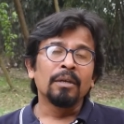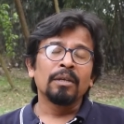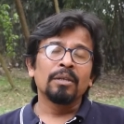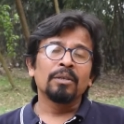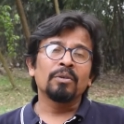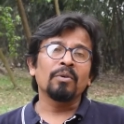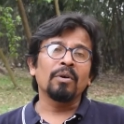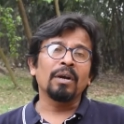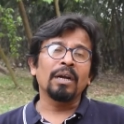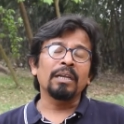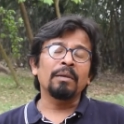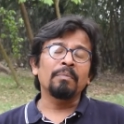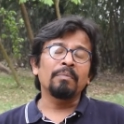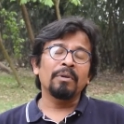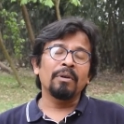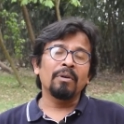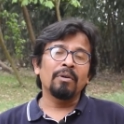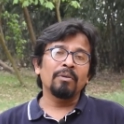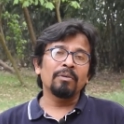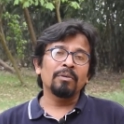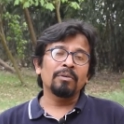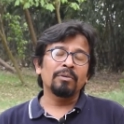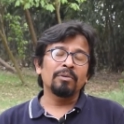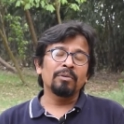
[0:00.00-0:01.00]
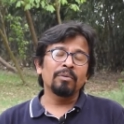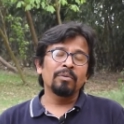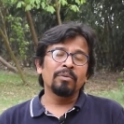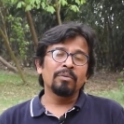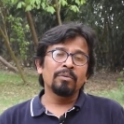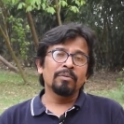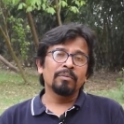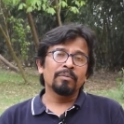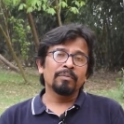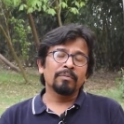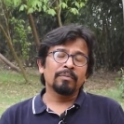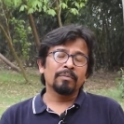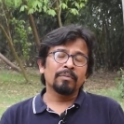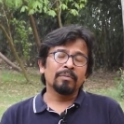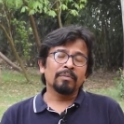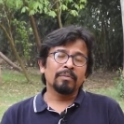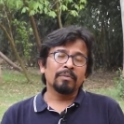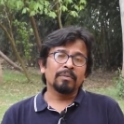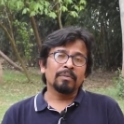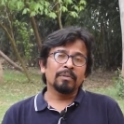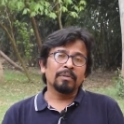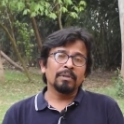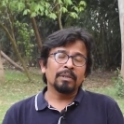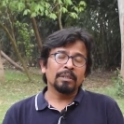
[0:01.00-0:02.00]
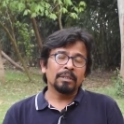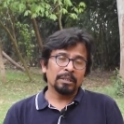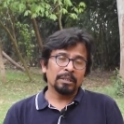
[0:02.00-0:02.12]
So I belong to a